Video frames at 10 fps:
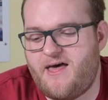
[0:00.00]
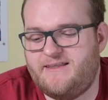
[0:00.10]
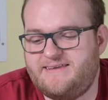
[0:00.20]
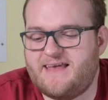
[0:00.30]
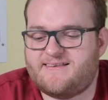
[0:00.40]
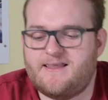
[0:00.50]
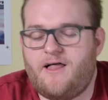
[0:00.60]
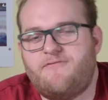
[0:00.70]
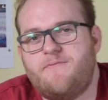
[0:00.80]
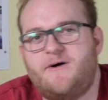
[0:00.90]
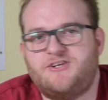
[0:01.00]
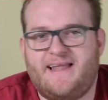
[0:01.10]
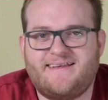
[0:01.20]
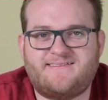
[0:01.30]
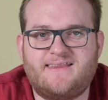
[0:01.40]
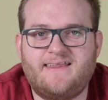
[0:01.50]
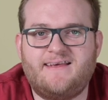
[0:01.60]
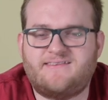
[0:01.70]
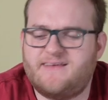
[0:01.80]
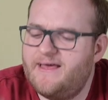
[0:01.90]
a DSLR for much less than
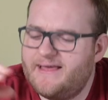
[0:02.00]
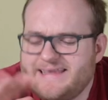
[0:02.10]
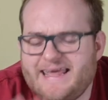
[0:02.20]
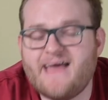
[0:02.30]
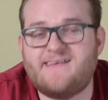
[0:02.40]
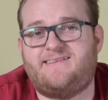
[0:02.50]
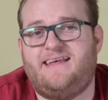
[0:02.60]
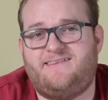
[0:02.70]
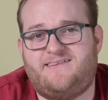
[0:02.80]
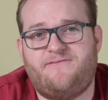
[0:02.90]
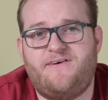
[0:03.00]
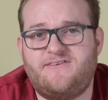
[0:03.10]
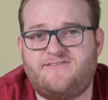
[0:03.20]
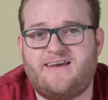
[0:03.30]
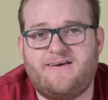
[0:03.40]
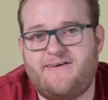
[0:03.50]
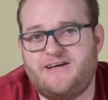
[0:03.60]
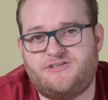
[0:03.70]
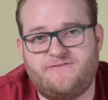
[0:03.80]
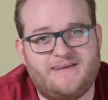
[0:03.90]
this. Yes, it's the first
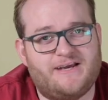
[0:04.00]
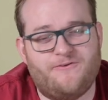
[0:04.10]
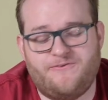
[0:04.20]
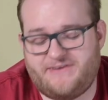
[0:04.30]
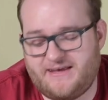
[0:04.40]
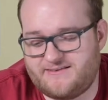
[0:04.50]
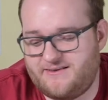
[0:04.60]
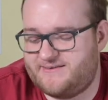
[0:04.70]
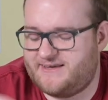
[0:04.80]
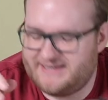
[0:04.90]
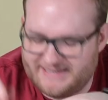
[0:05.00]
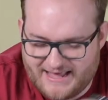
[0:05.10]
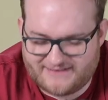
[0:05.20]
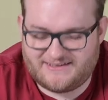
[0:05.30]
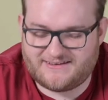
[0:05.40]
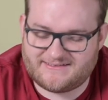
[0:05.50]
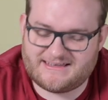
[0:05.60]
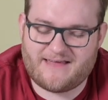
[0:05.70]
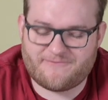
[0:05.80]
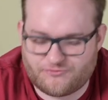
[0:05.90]
generation of Nikon's DSLRs. Yes, it
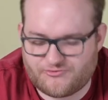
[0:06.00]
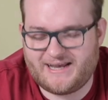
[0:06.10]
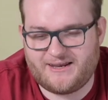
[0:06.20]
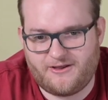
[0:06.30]
doesn't have great